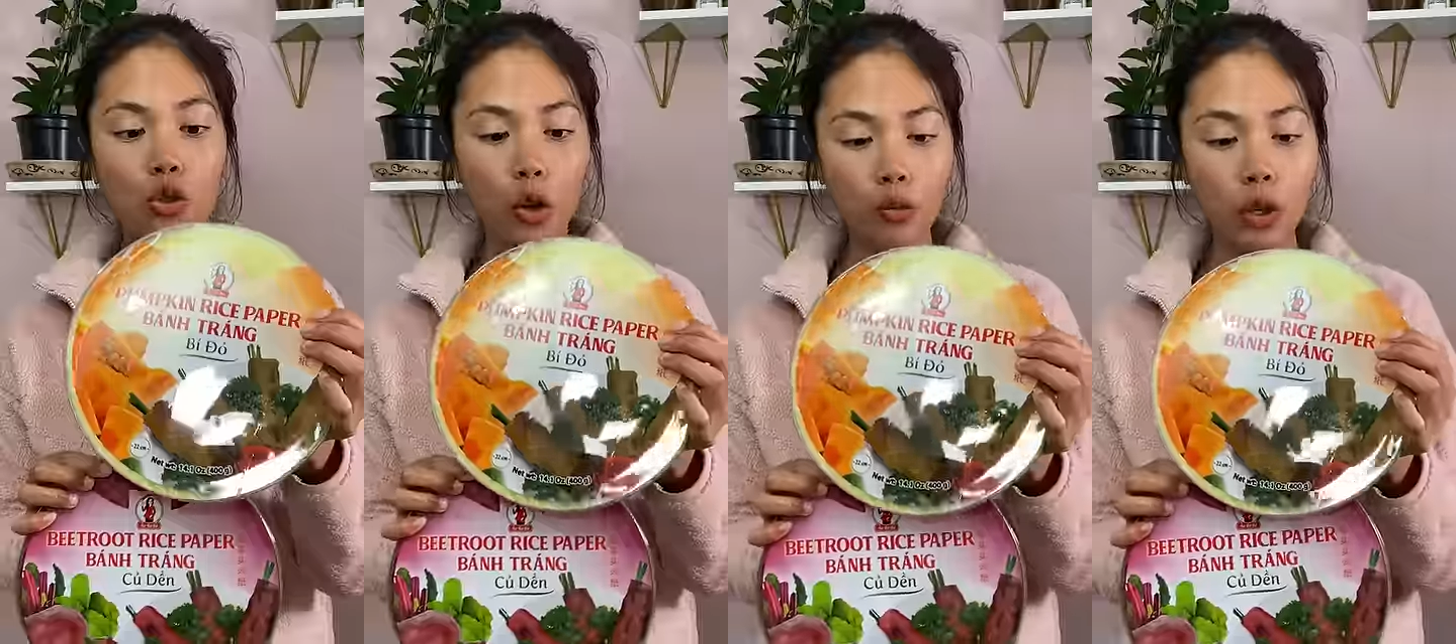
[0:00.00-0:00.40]

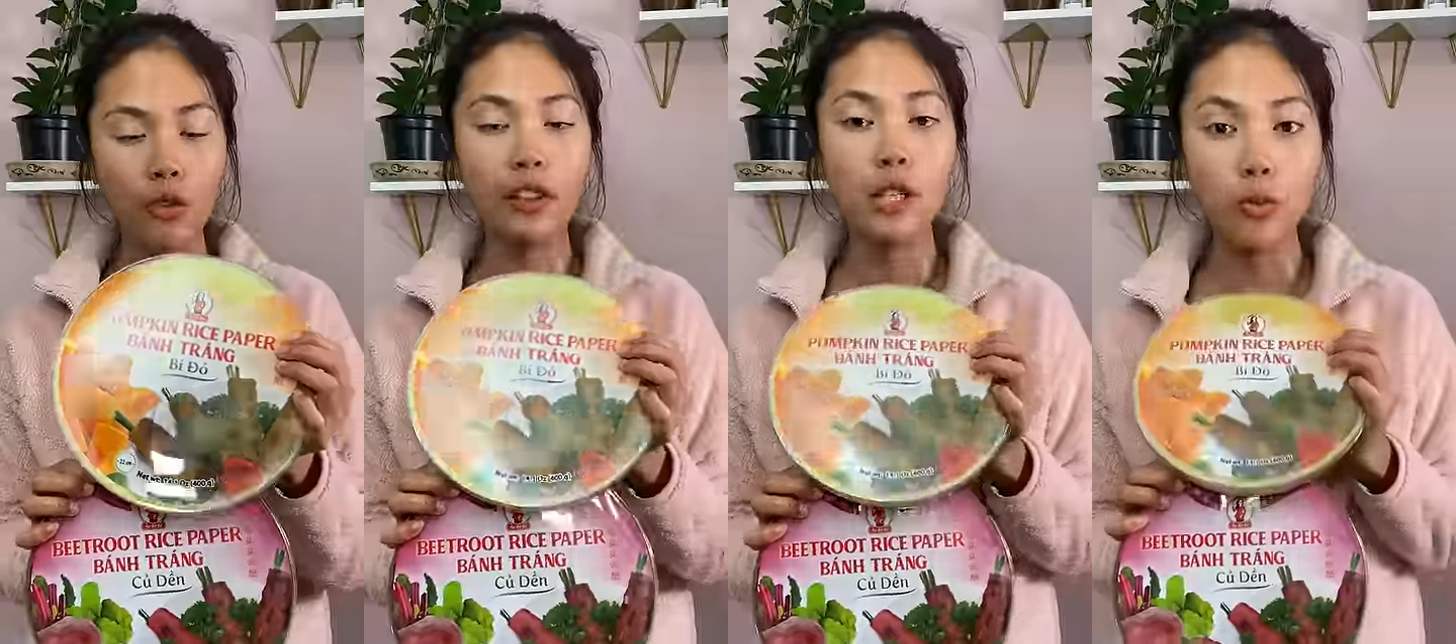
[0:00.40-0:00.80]
don't know
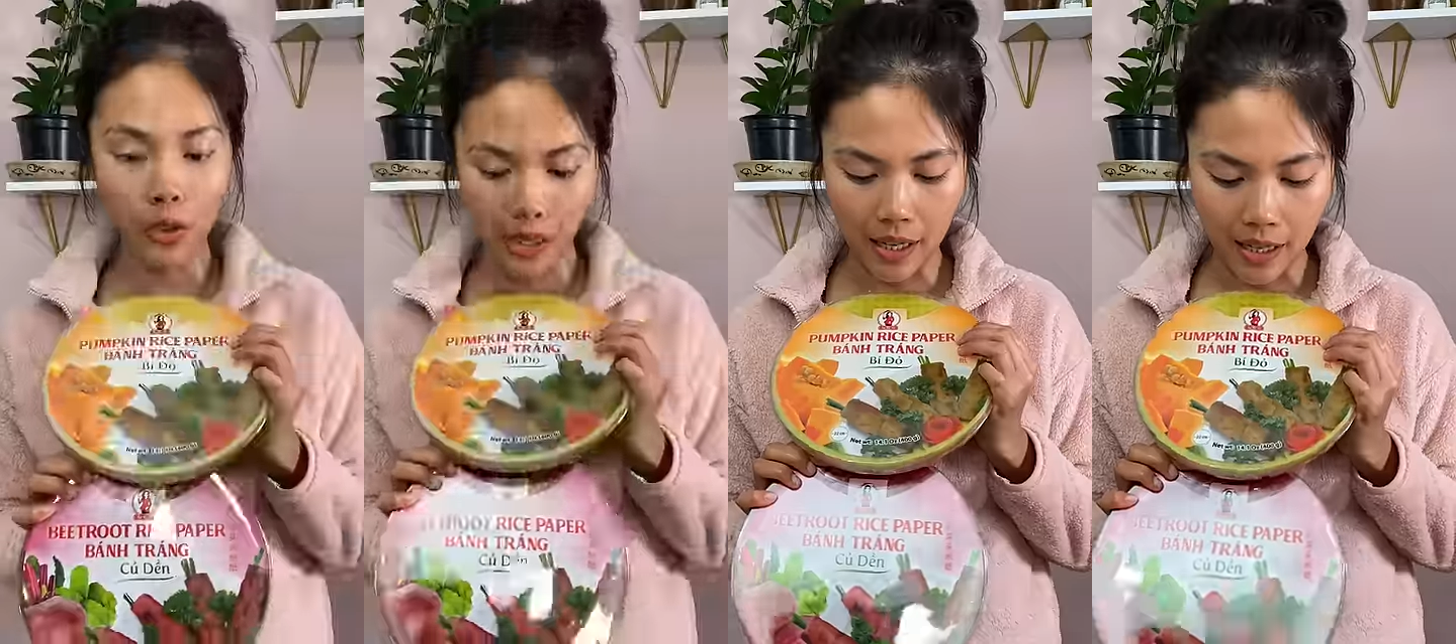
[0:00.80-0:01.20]
if these will
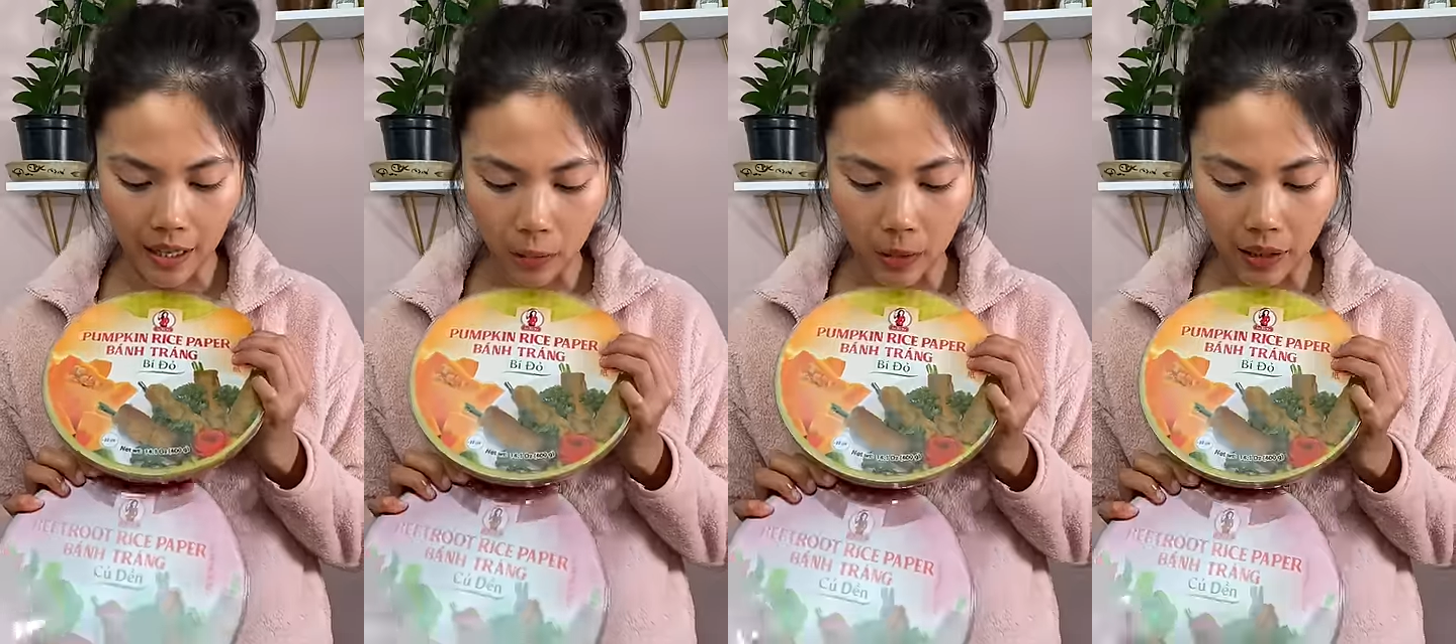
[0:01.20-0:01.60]
taste
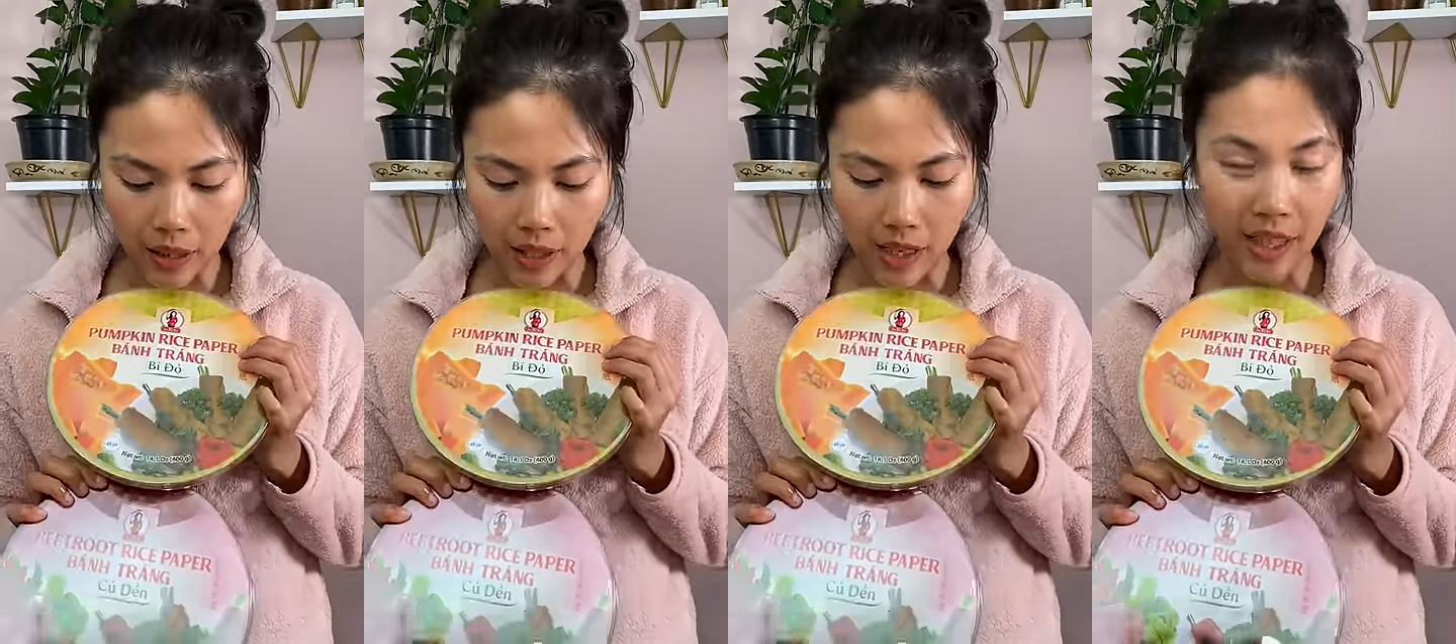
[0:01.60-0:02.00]
like what
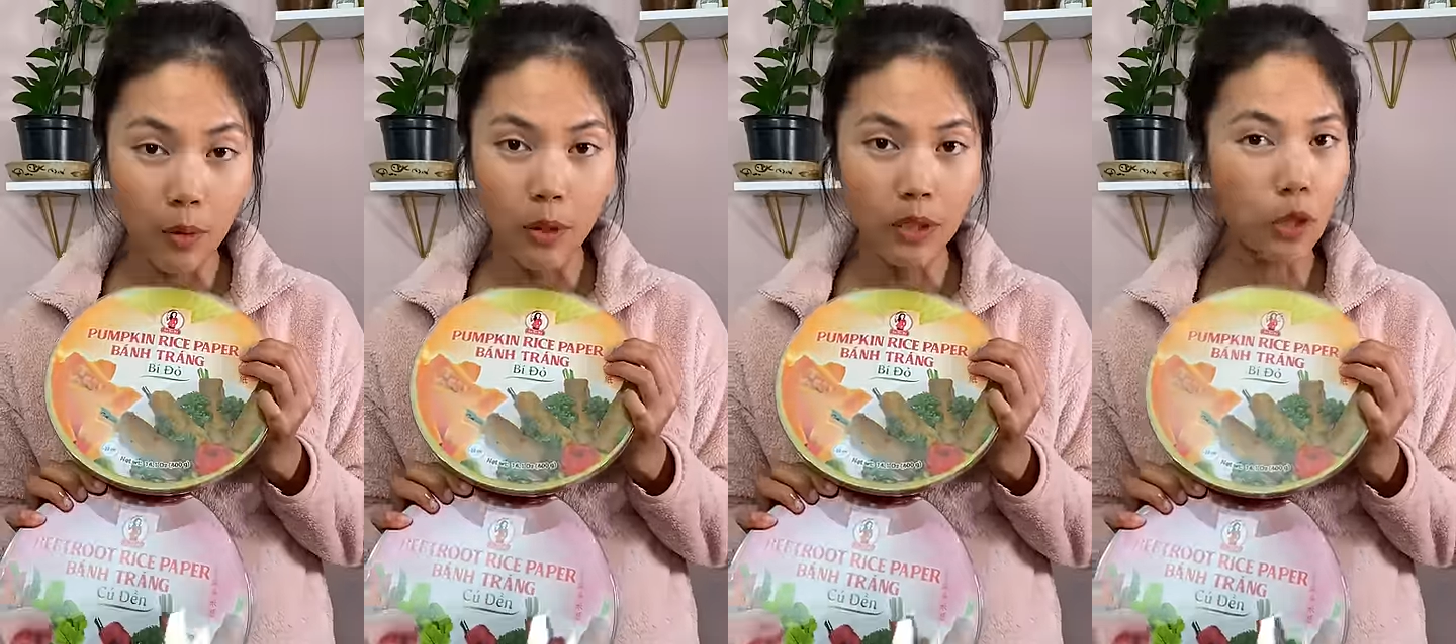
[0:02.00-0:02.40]
they say they
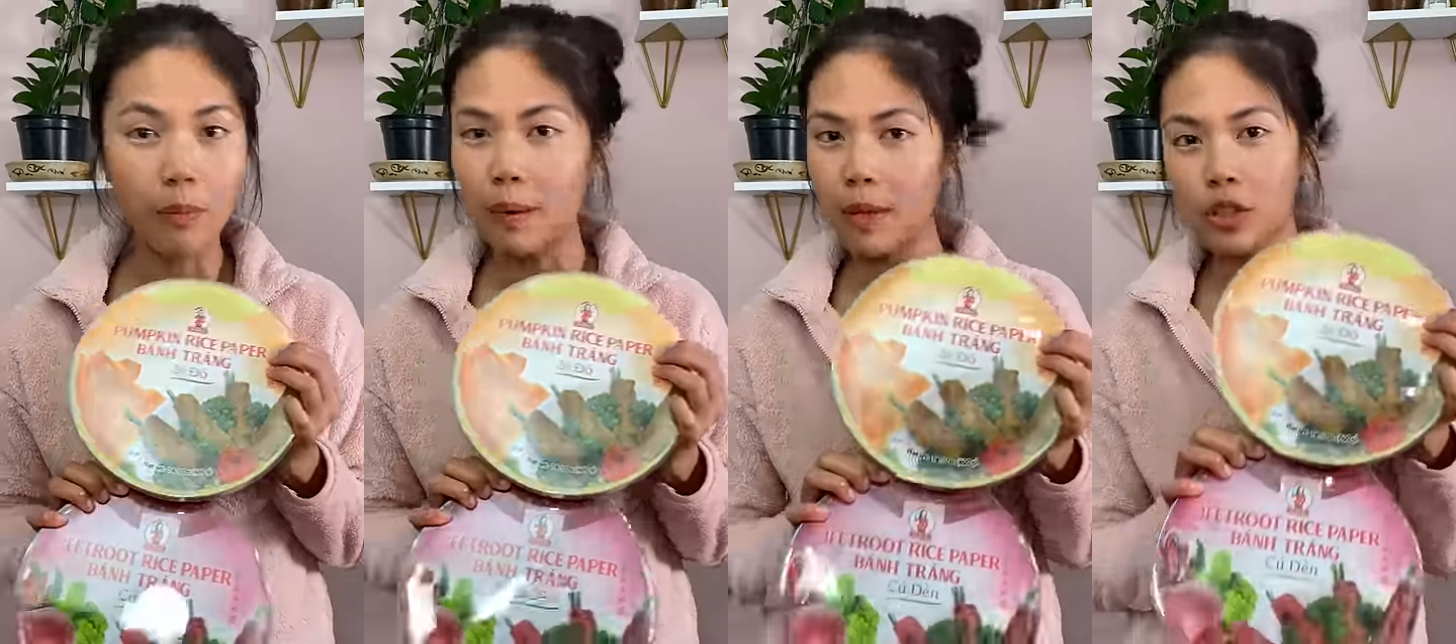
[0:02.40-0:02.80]
would, or
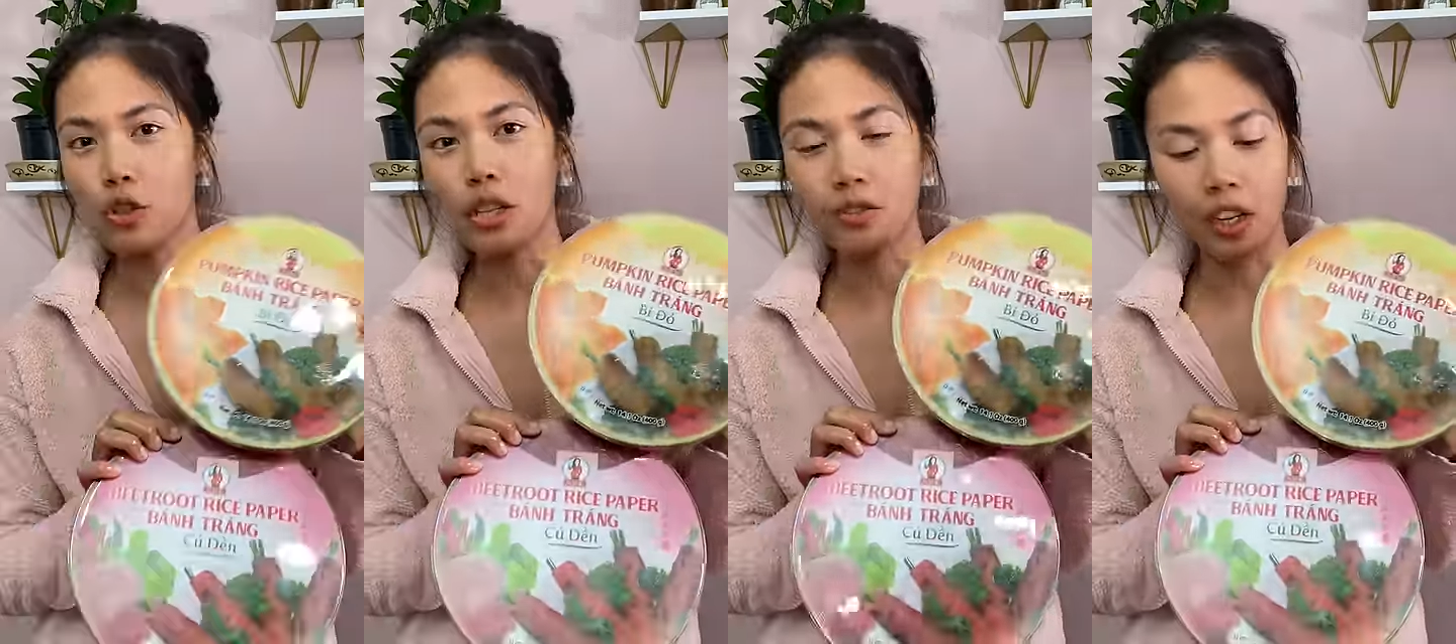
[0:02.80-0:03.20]
maybe it's
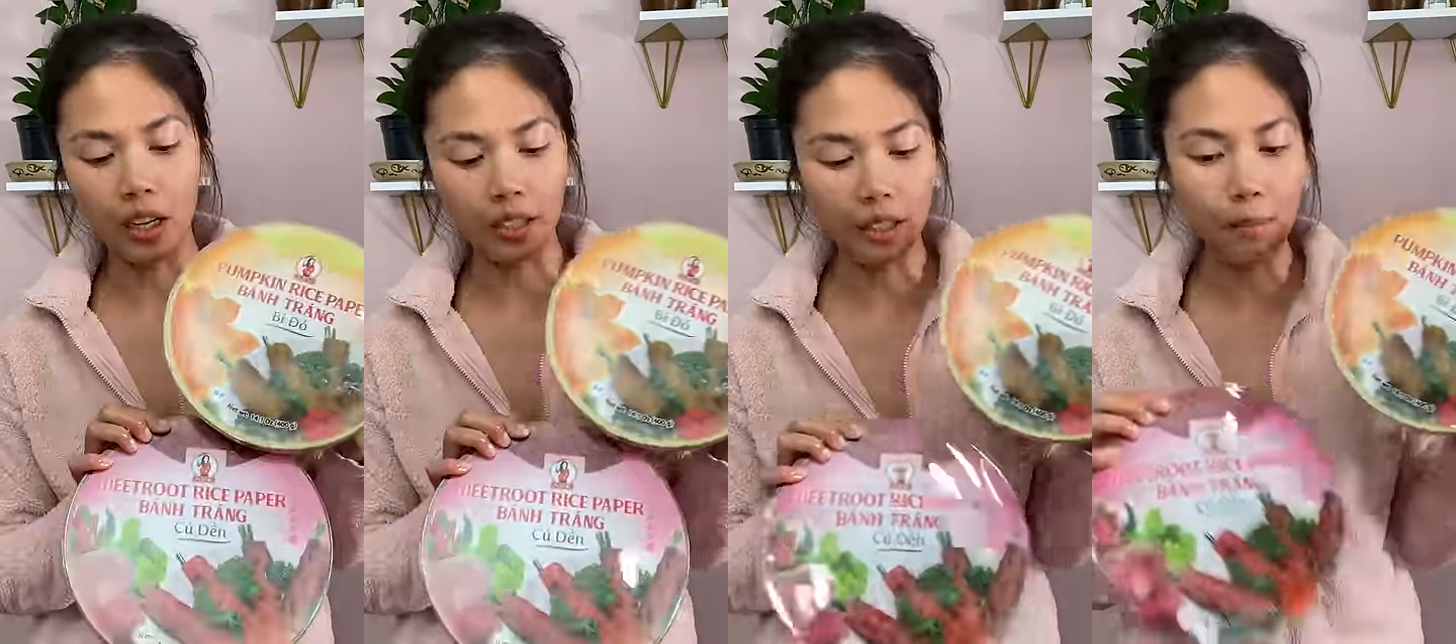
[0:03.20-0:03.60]
just for
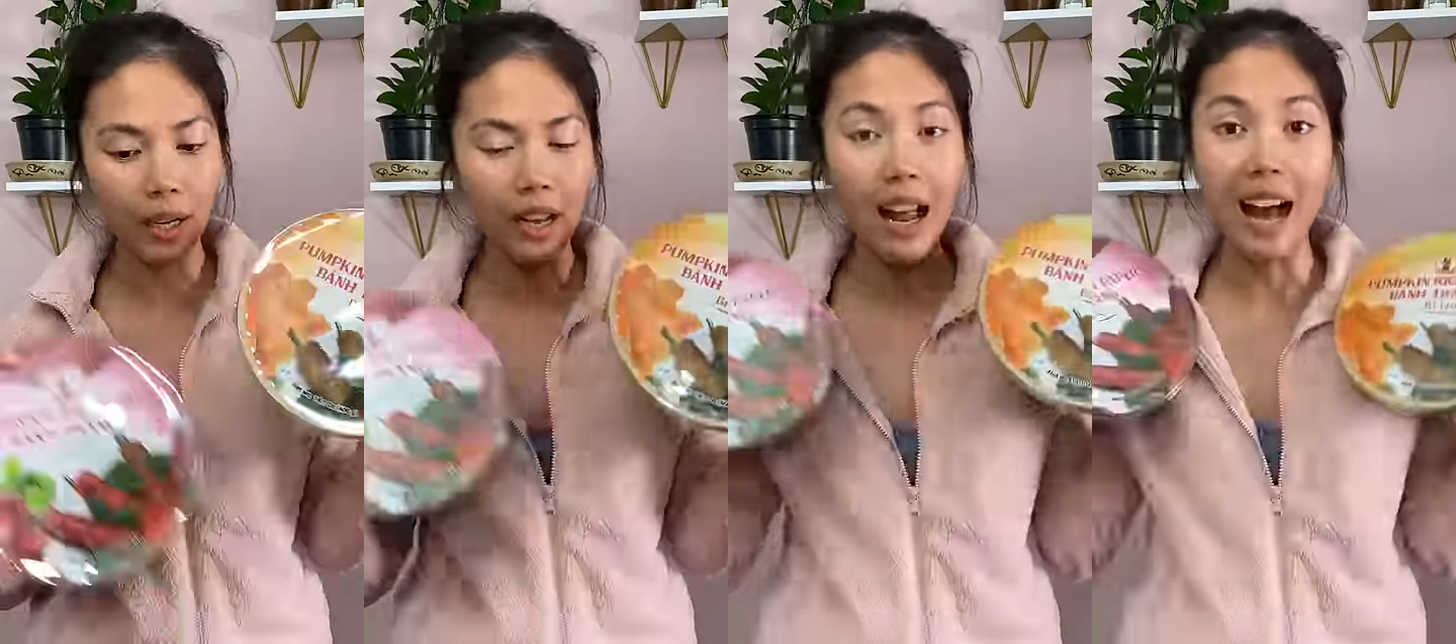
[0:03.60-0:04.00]
color, but